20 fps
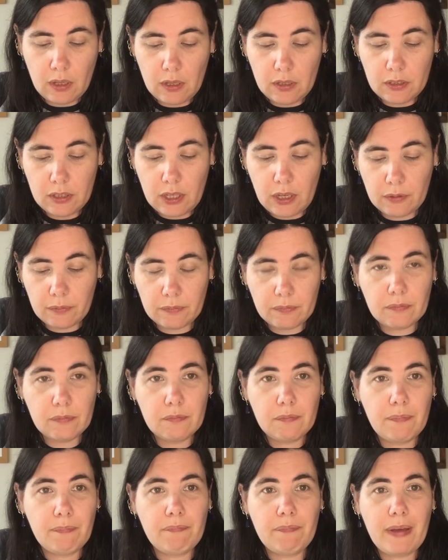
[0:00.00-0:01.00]
So,
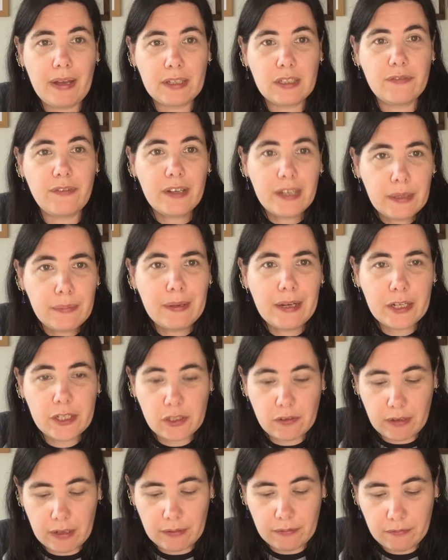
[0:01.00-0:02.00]
back to Funky
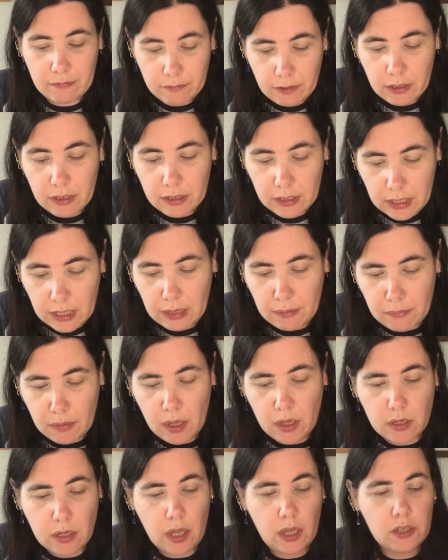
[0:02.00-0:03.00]
Menagerie. Funky
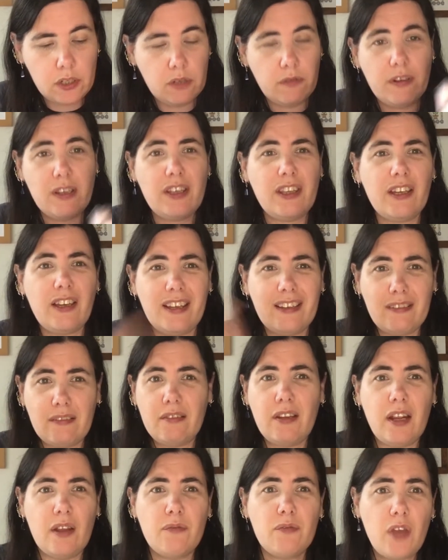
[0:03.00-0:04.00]
Menagerie. You think I,
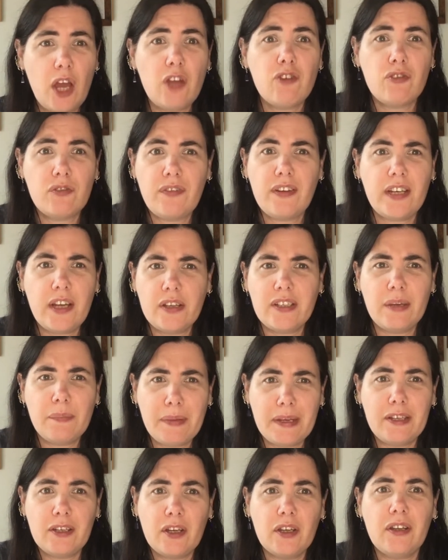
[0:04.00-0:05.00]
100 videos, I'd
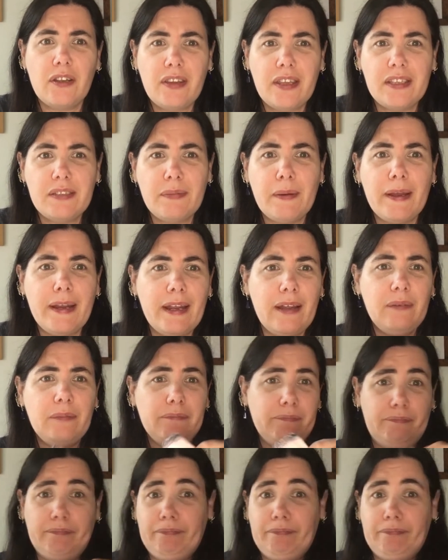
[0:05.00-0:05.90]
be good at this by now?